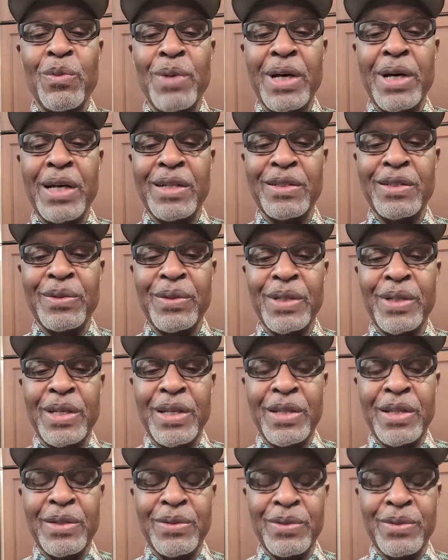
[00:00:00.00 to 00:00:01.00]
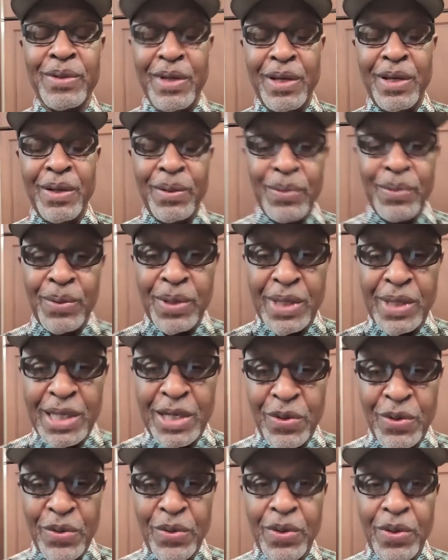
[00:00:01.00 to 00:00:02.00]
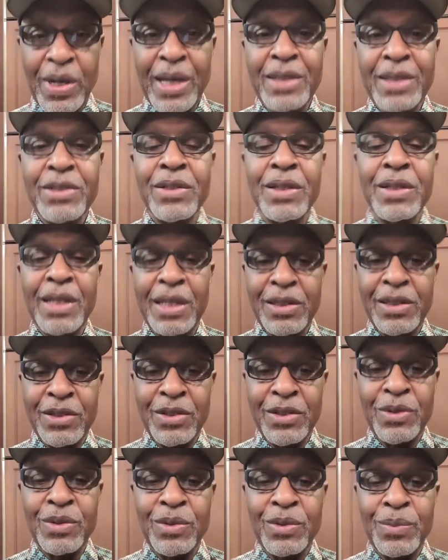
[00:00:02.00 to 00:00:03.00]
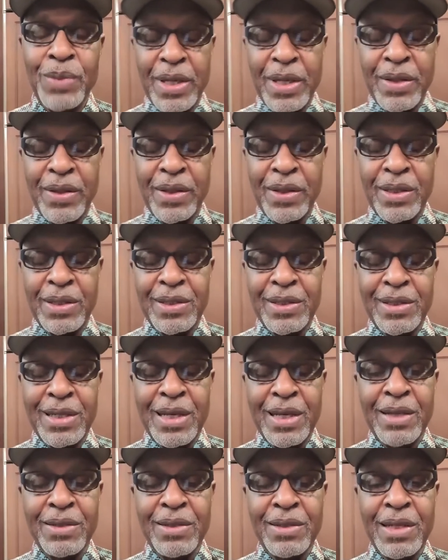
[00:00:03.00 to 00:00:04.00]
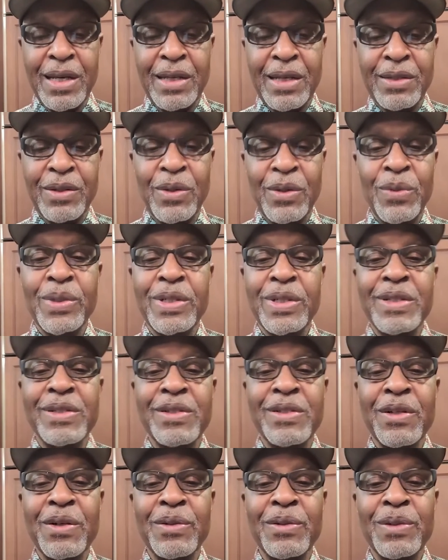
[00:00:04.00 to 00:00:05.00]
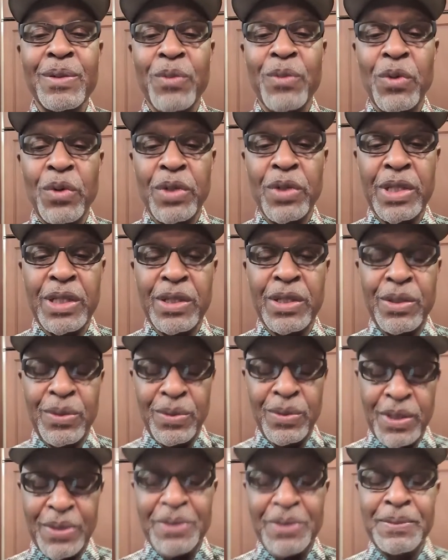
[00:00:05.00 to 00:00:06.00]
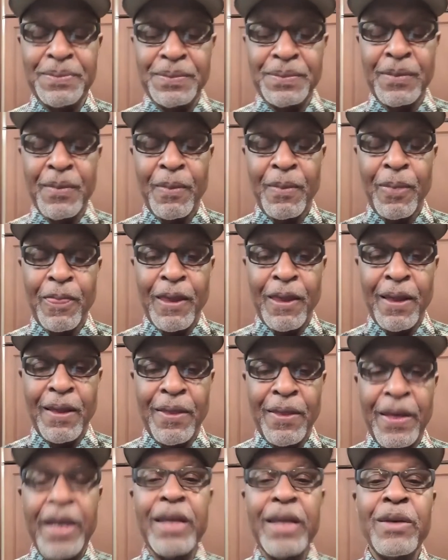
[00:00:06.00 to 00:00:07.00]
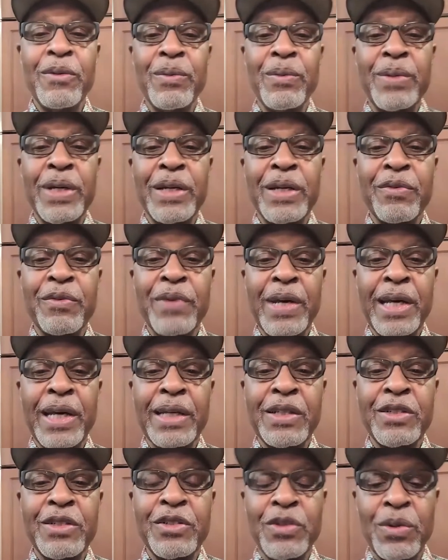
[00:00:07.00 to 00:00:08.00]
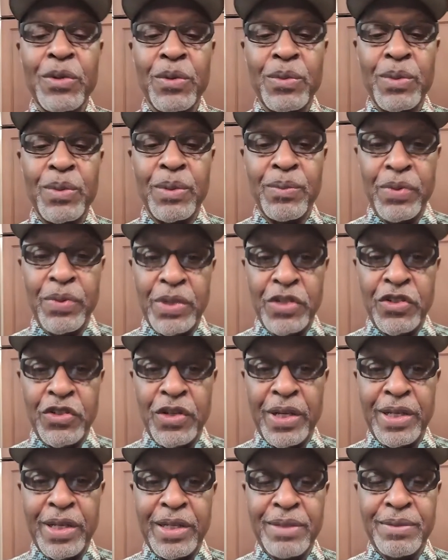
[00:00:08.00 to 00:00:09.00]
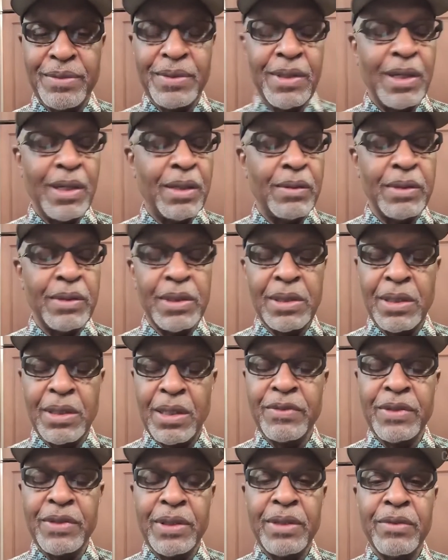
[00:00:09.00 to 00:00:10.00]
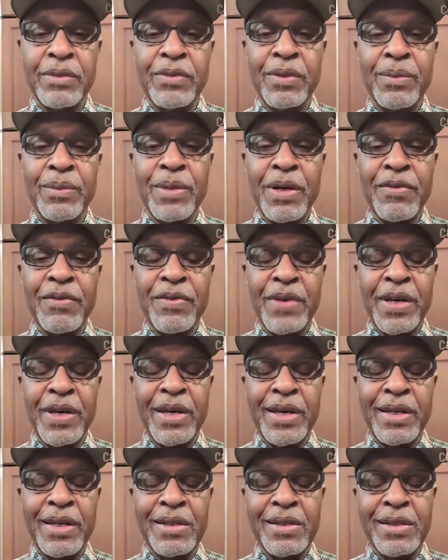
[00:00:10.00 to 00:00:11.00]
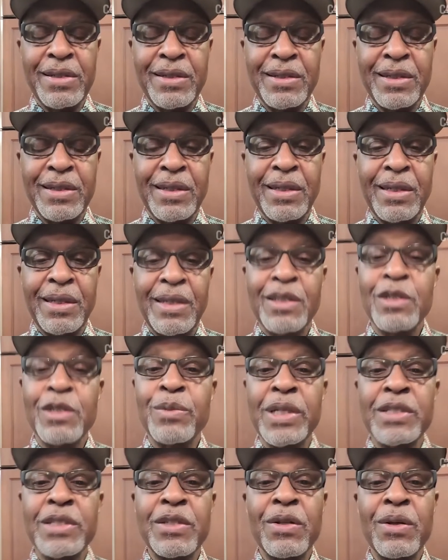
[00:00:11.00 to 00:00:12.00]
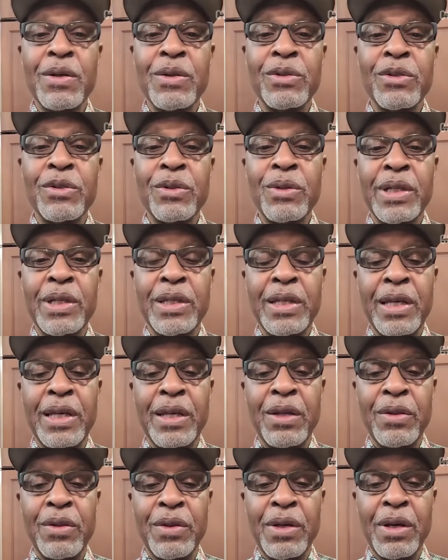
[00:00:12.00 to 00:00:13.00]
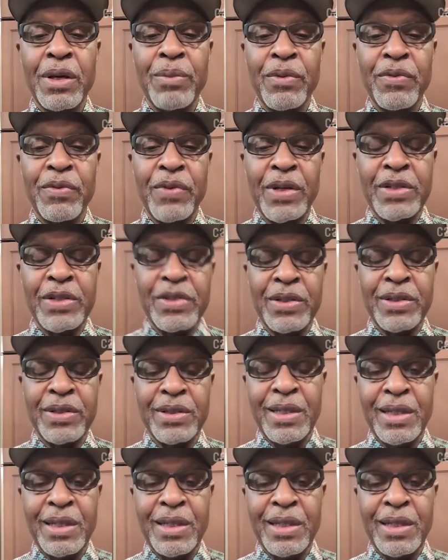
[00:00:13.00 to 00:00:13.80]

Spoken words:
model to the others. Well, congratulations, Beth, and it sounds like no one deserves it more than you do. Thank you for being a fan of the show. We appreciate it. I always love hearing from our fans, and especially those who are in the healthcare profession.